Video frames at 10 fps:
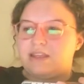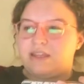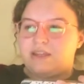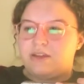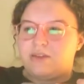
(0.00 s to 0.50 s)

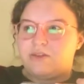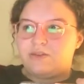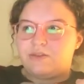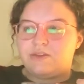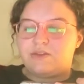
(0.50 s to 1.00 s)
could
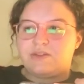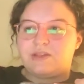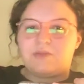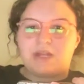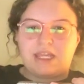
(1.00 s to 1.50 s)
use
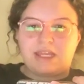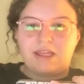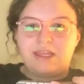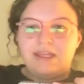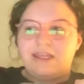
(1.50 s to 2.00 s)
using money
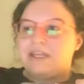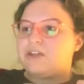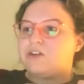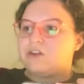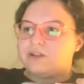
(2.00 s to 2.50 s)

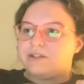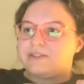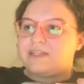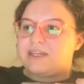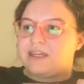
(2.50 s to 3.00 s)
and
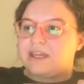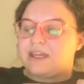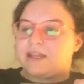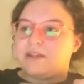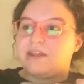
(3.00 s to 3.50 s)
currency
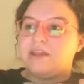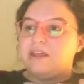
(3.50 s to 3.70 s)
and